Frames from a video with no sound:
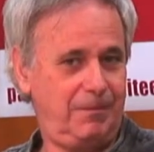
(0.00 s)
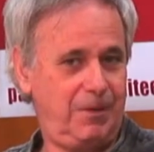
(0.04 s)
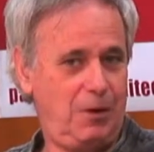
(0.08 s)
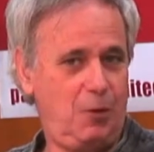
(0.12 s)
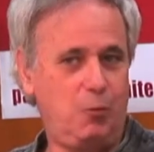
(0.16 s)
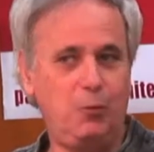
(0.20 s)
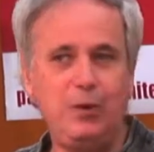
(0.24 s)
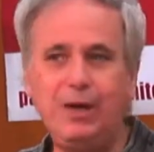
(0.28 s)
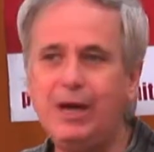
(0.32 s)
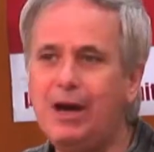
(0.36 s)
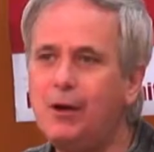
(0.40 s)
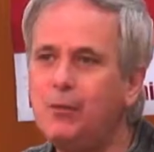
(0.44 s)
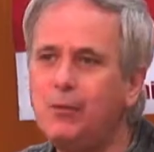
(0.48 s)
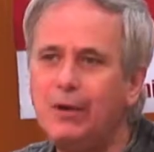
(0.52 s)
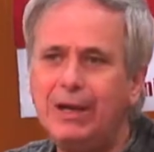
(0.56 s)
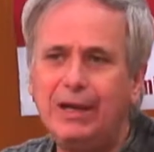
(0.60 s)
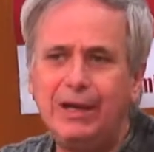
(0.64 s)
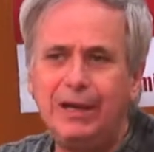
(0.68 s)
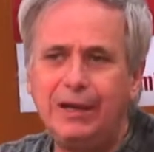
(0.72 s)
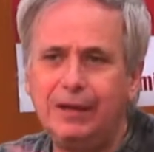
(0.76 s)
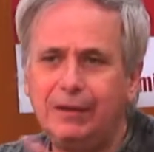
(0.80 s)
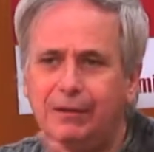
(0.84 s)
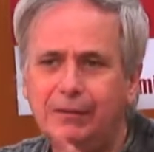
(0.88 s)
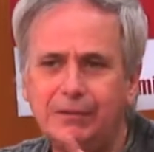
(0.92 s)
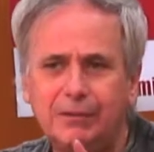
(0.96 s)
We are
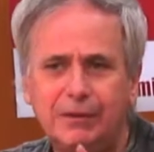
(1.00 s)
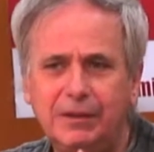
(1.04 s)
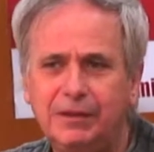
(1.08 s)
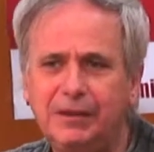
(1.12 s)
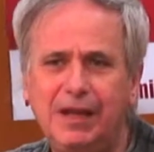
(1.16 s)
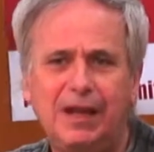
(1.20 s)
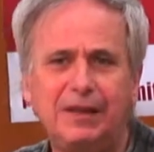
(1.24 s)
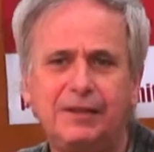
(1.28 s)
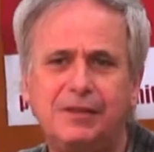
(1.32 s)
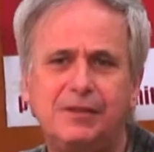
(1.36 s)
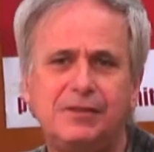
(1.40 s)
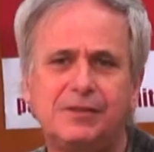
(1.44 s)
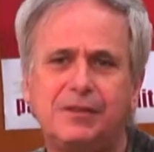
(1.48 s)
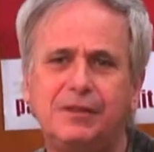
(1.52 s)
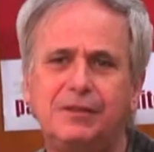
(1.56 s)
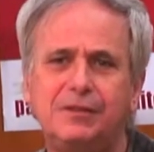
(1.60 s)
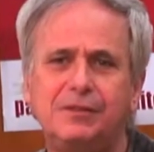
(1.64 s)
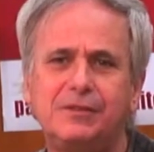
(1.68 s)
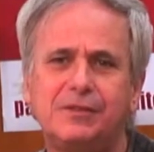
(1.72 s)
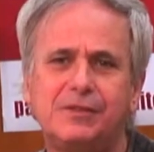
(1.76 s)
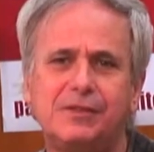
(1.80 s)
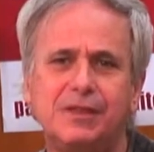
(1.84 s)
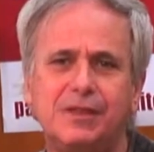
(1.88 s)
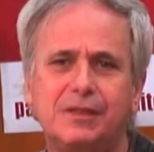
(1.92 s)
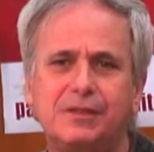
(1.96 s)
willing, in
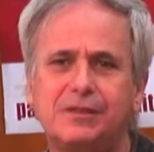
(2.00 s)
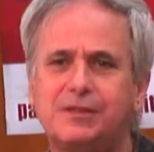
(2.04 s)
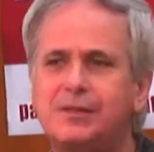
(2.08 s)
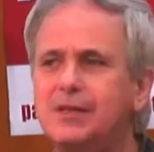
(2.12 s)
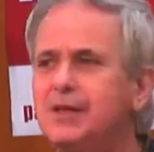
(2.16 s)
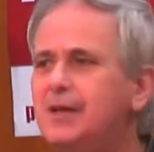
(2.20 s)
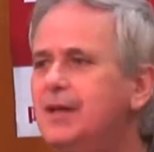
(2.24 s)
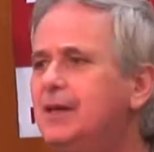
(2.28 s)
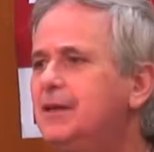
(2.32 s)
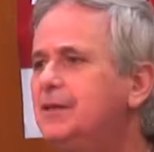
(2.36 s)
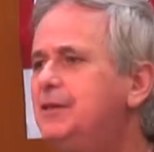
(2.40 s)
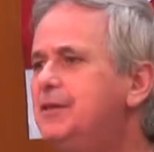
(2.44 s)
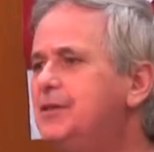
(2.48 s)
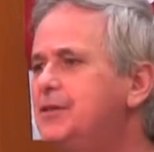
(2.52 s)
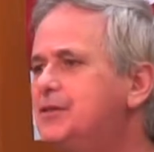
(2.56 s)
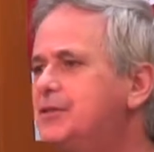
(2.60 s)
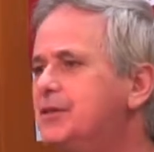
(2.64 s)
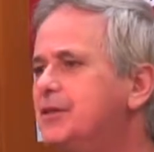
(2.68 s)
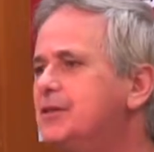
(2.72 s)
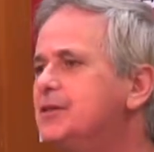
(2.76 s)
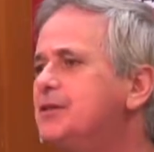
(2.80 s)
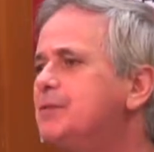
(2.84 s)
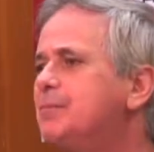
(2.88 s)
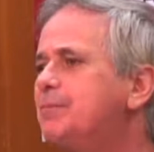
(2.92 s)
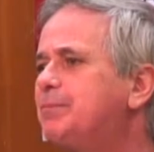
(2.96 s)
1936,
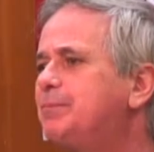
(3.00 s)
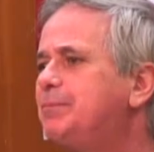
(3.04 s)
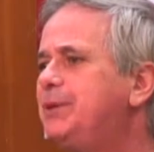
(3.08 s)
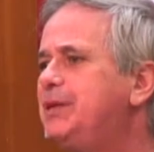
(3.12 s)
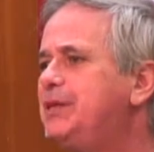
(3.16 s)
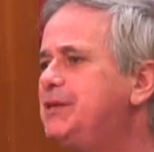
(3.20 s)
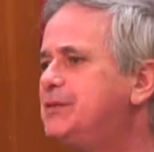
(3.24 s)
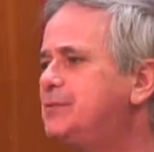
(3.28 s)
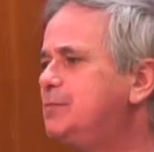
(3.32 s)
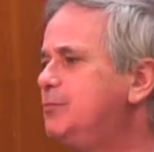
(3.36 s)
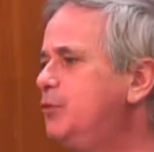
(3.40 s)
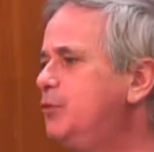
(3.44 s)
this peace